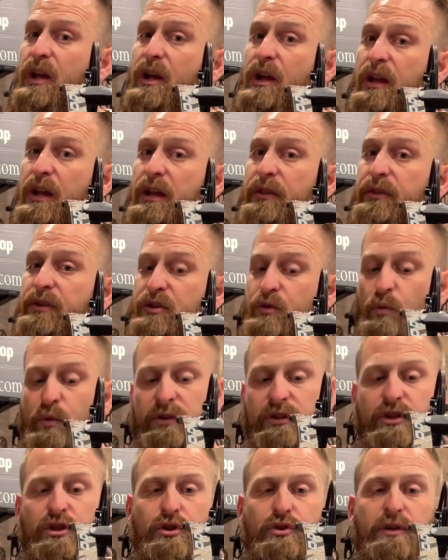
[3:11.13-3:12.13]
with
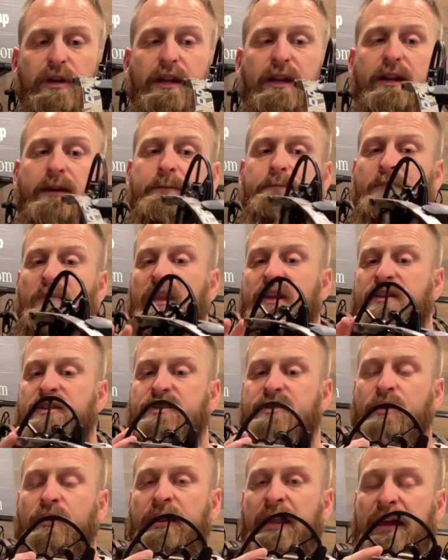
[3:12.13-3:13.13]
the string.
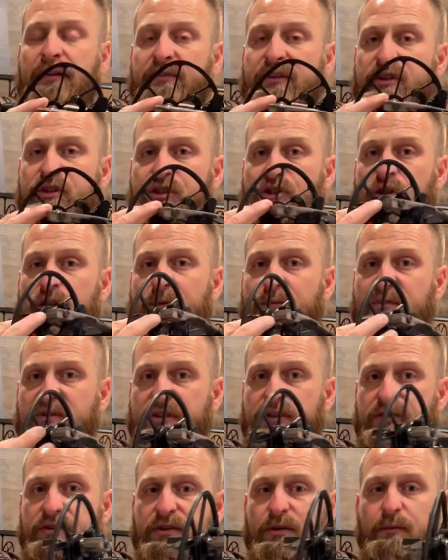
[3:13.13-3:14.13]
Still have this shim
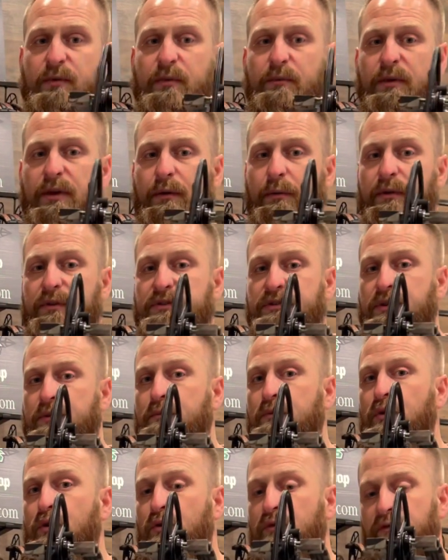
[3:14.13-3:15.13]
system to be able to
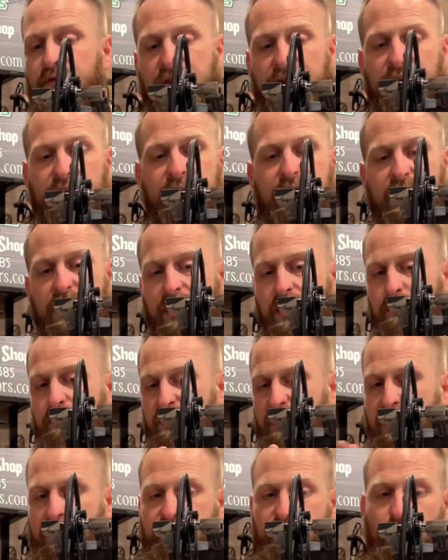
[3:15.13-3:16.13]
move the cam
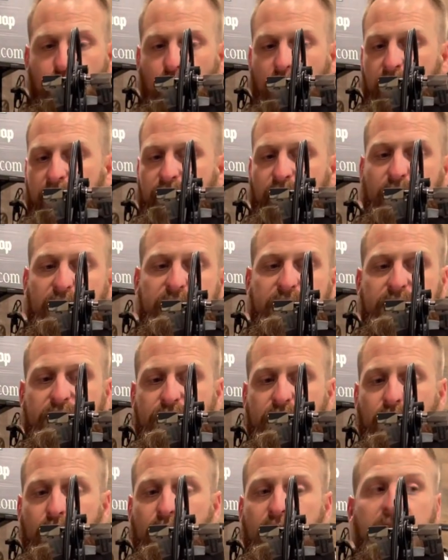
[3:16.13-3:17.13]
left or right if we need
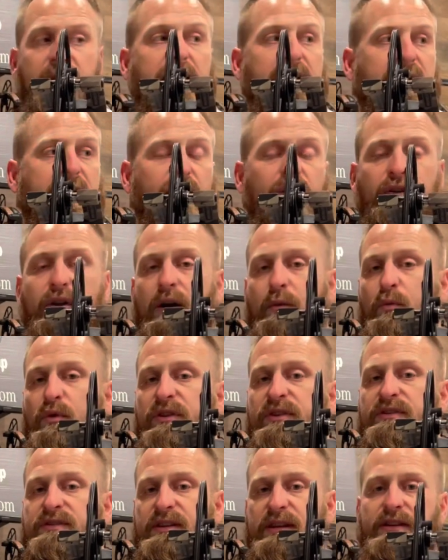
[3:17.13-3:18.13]
to. It'll come with
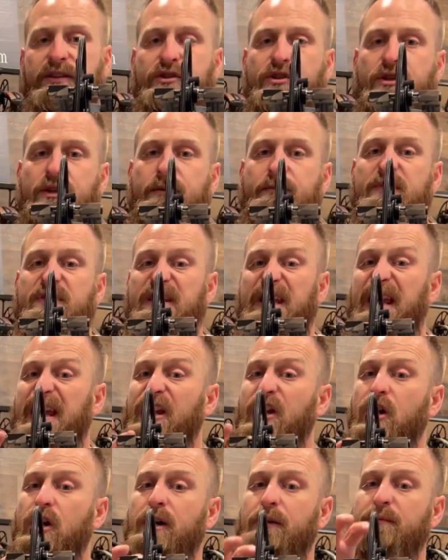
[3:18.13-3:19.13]
a set of shims. It
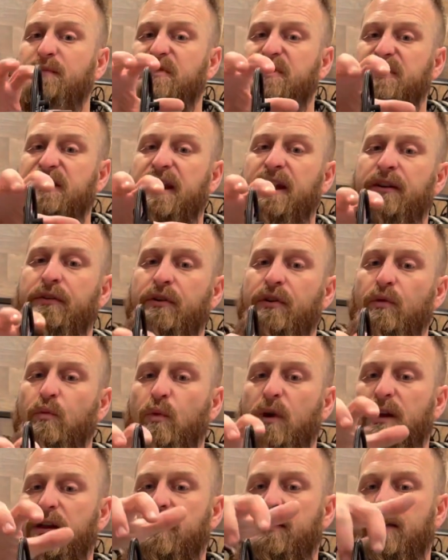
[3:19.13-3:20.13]
comes standard
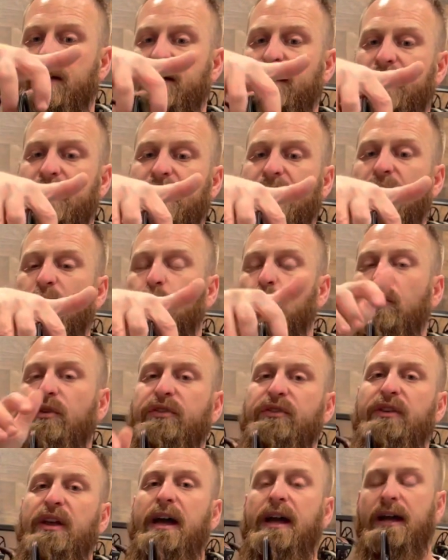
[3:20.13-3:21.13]
with an equal
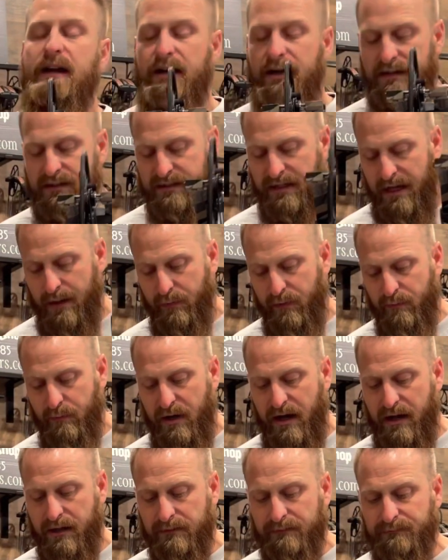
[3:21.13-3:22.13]
set on top and
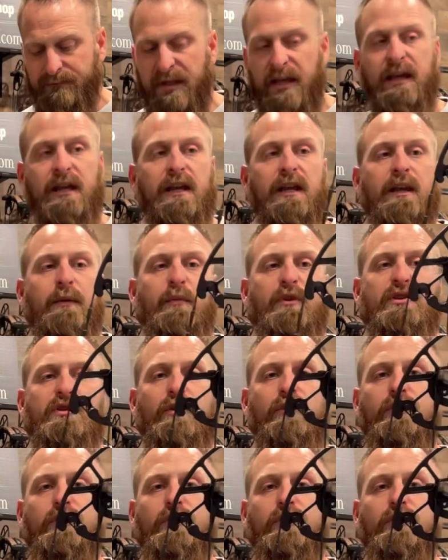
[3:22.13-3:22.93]
bottom, but you'll